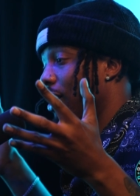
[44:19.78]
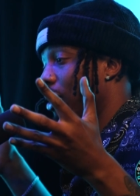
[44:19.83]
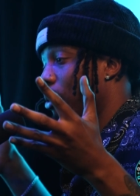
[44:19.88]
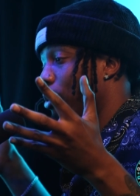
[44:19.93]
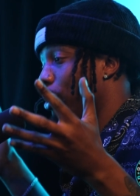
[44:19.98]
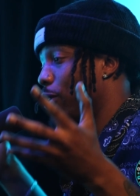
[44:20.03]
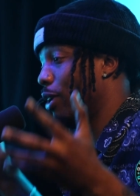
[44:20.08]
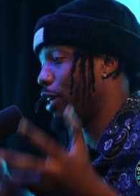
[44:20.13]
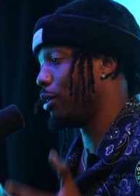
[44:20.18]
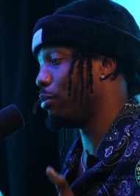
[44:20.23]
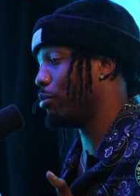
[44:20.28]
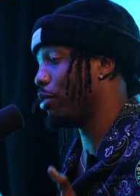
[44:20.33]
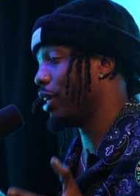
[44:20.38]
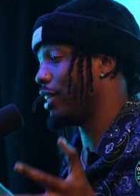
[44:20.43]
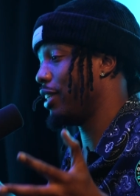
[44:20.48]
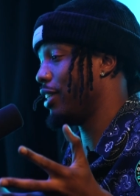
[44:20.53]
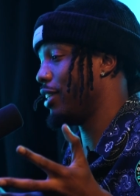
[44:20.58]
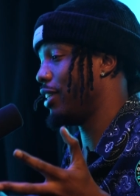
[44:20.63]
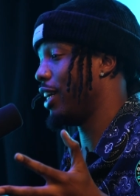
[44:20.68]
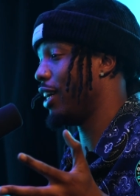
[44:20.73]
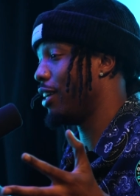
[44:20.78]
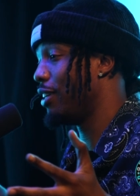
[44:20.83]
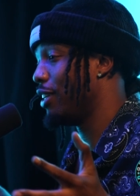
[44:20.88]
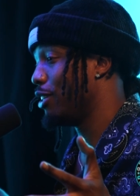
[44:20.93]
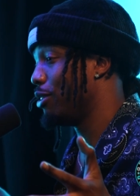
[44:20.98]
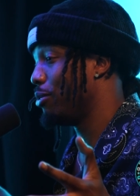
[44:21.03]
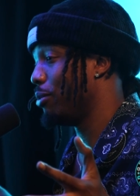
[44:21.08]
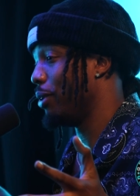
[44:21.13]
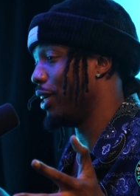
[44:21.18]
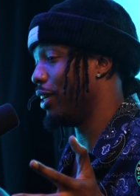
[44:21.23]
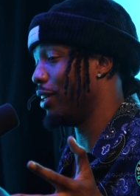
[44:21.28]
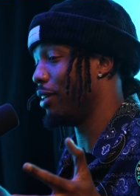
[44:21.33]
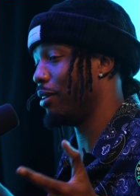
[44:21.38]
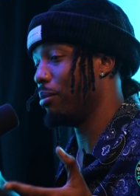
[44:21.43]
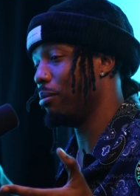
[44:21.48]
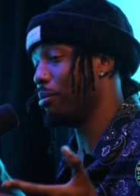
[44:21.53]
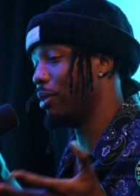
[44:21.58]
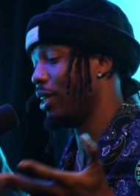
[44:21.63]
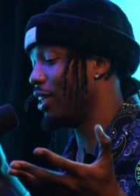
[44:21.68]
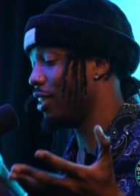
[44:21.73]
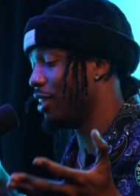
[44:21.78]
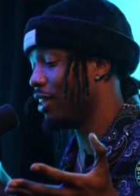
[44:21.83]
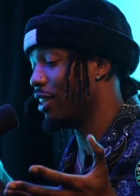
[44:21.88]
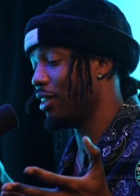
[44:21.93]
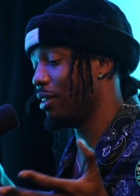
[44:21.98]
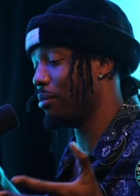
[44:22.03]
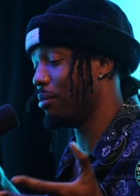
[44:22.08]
we're going to have to break this down this way. But look,